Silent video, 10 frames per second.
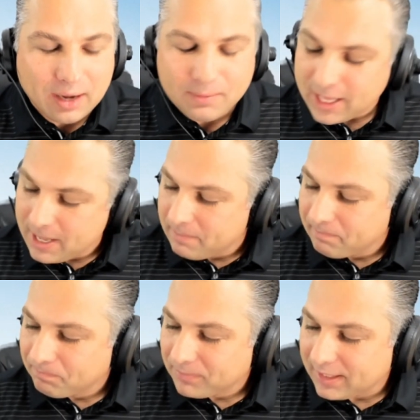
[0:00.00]
out.
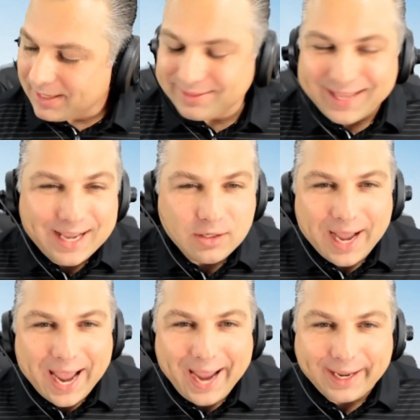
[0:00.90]
Nathaniel
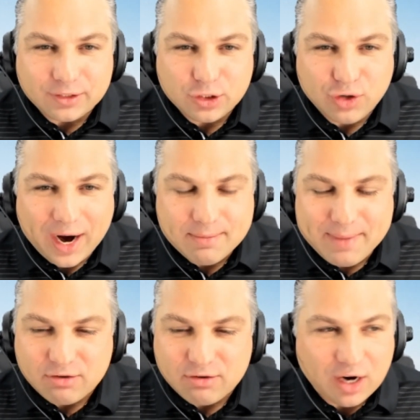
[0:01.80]
Hackett's trying to
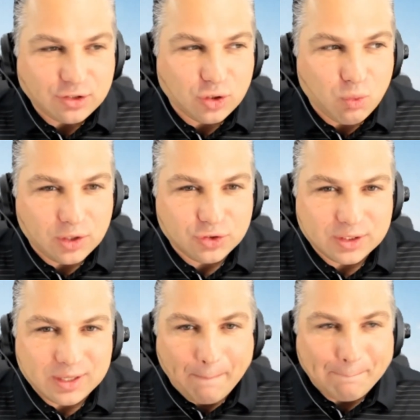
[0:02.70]
make Russell
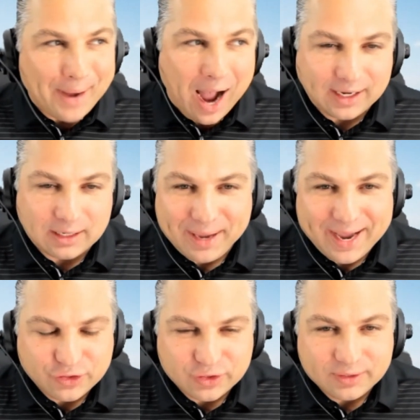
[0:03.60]
Wilson a pocket
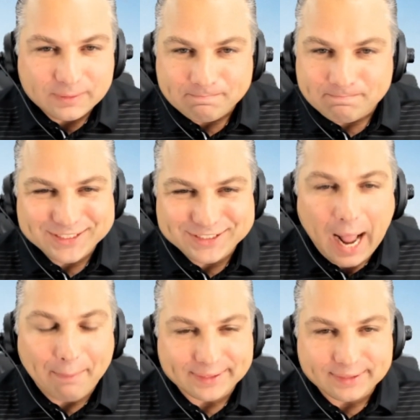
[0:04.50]
passer.
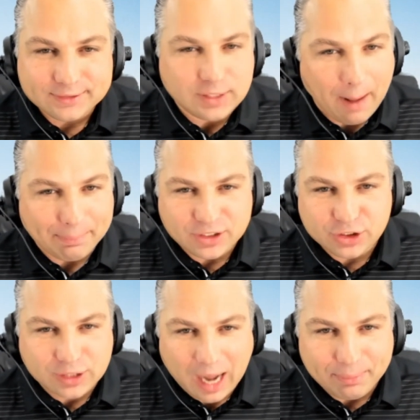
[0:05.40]
Stop it! Stop it!
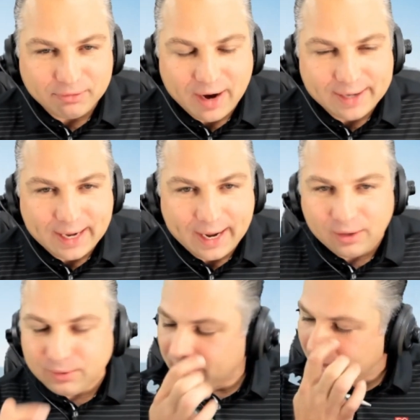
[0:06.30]
Just stop it right
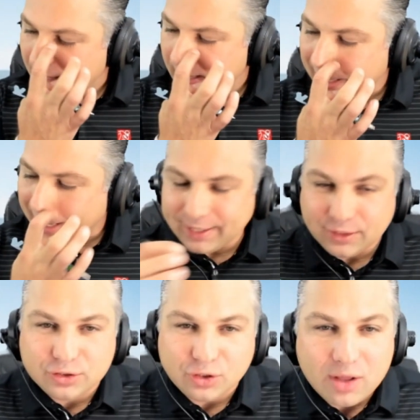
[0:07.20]
now. And you
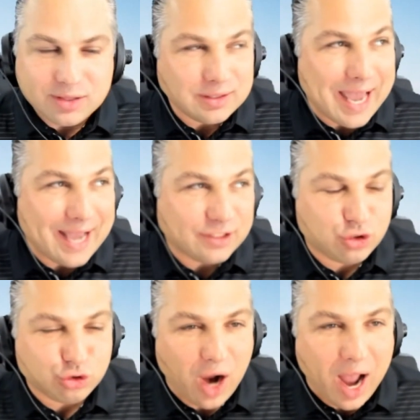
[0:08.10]
saw the last
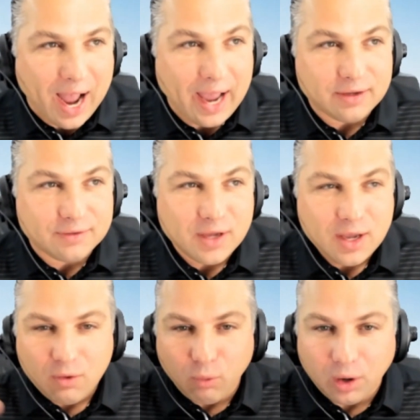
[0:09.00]
drive
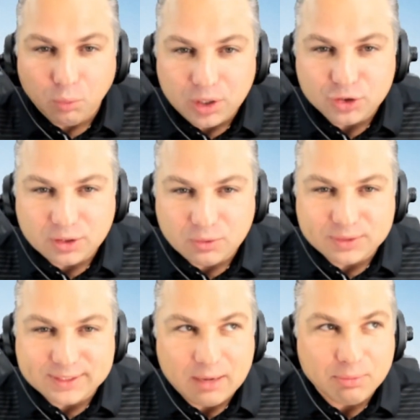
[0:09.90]
where Wilson
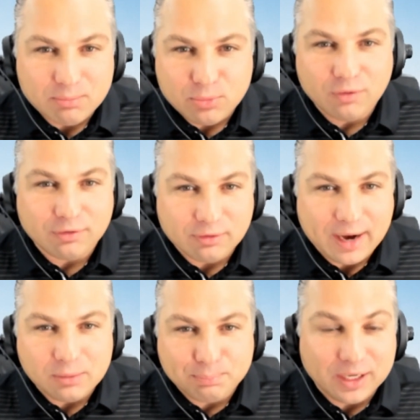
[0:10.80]
was able to move
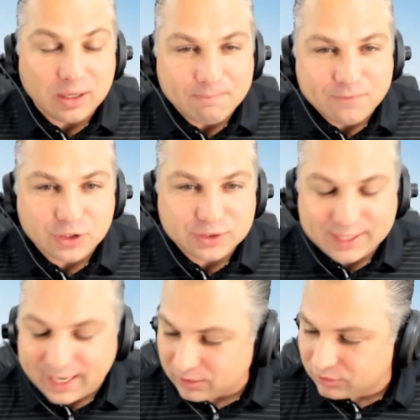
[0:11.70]
around, pick up first
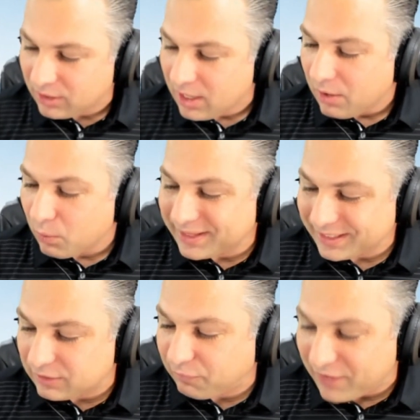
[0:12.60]
downs with
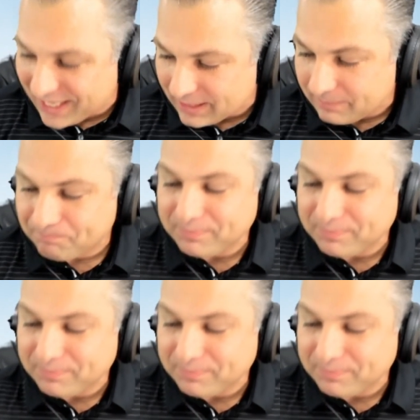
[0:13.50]
his feet,